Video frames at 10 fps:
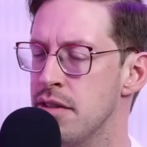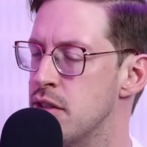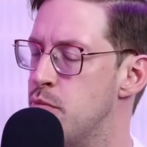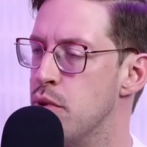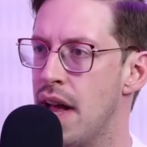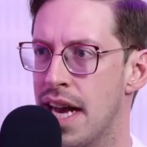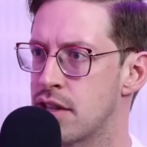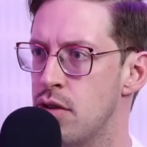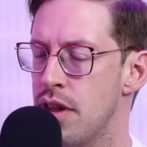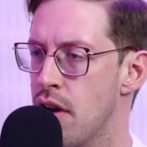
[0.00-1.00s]
I'll just
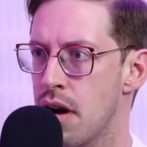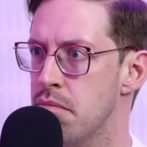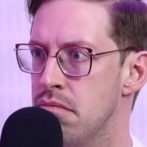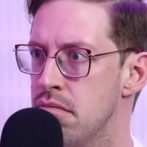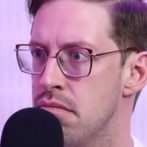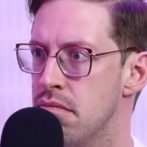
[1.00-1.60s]
blast through the arm.